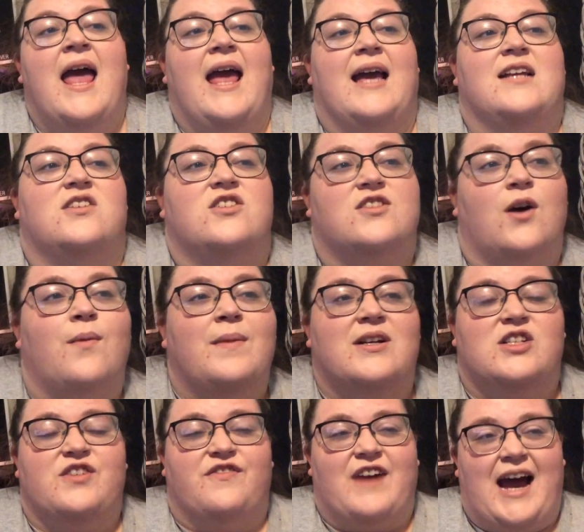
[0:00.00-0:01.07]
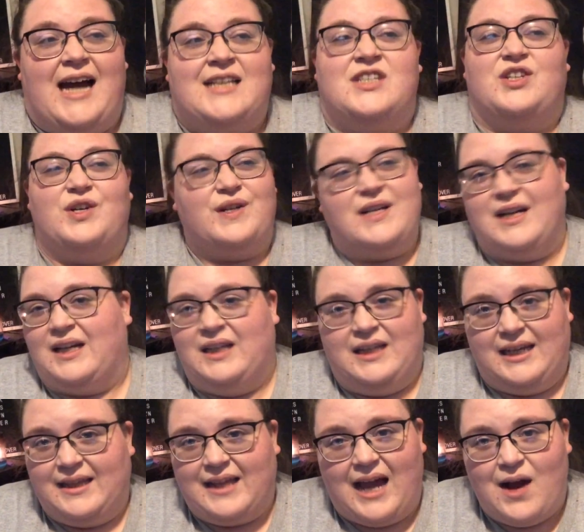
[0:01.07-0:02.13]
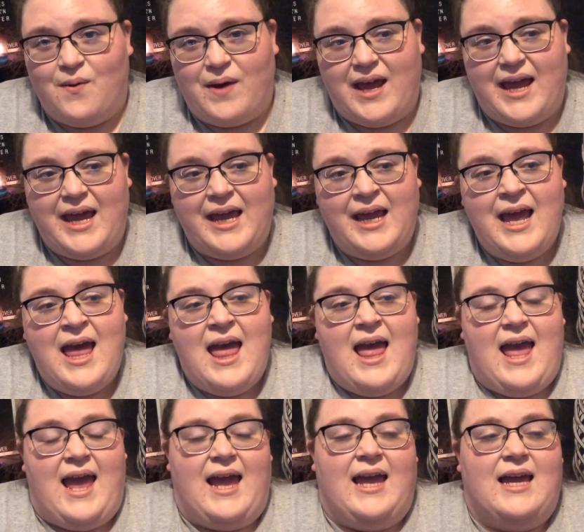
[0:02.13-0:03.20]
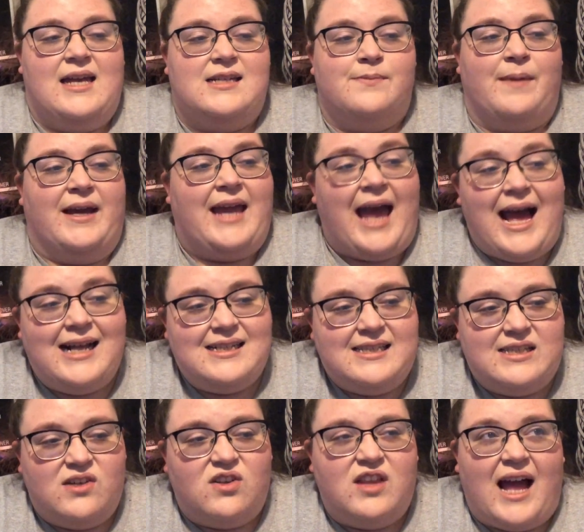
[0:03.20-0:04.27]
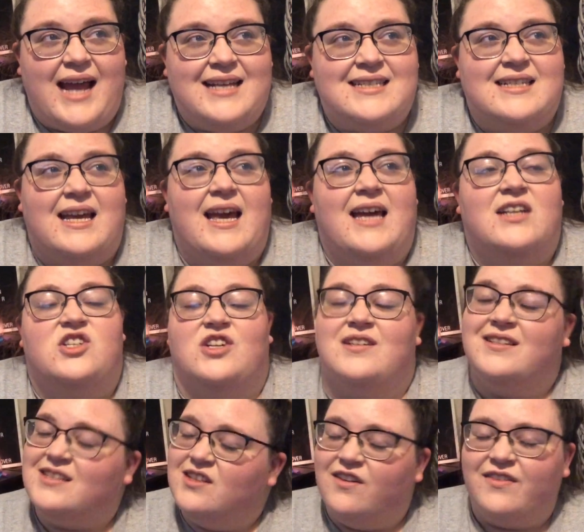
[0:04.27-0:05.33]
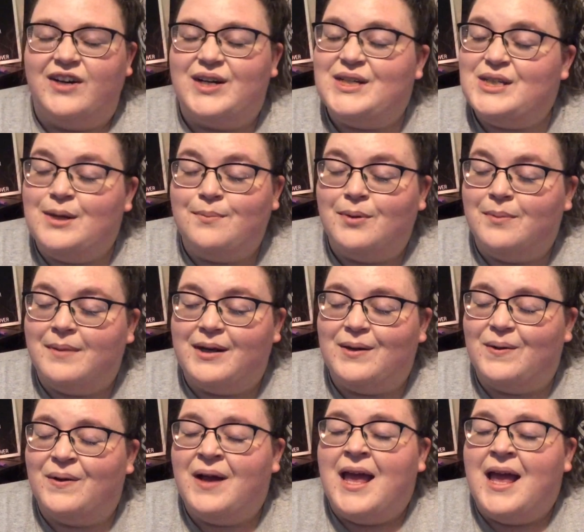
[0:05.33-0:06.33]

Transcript: It's so much faster to clean that way, and my cat still likes it. She's still very temperamental,